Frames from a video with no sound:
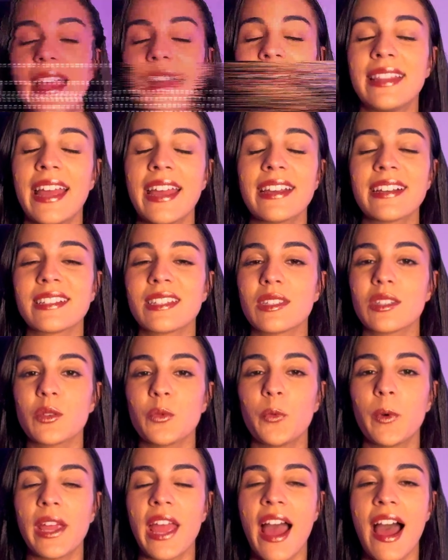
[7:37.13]
And
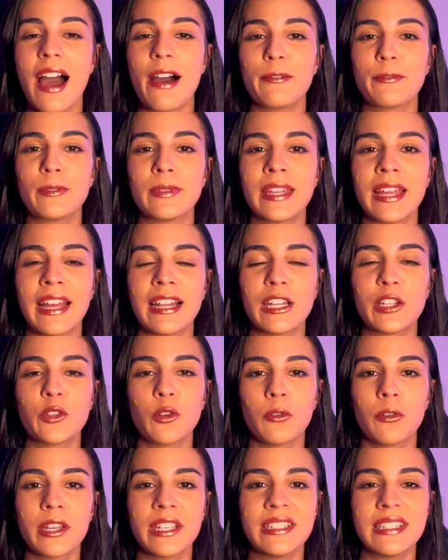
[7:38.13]
next we have
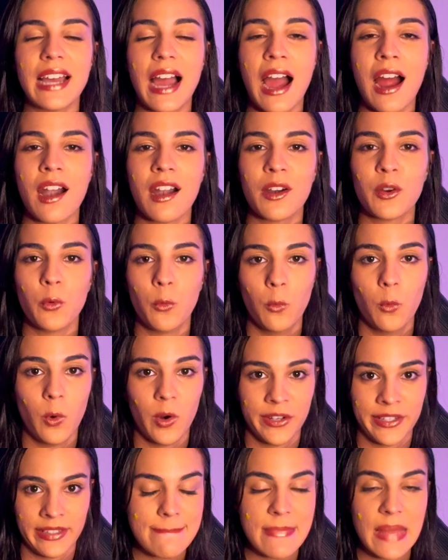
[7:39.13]
Humanoid
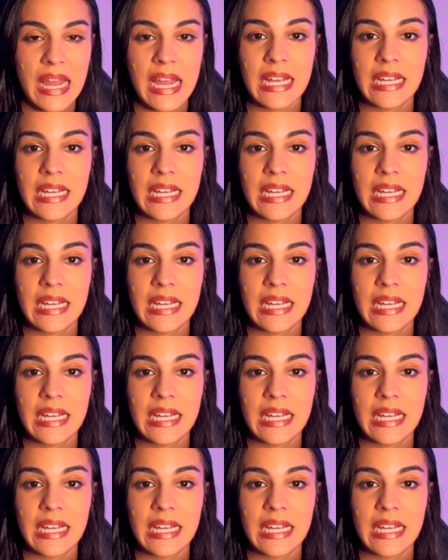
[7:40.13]
R1.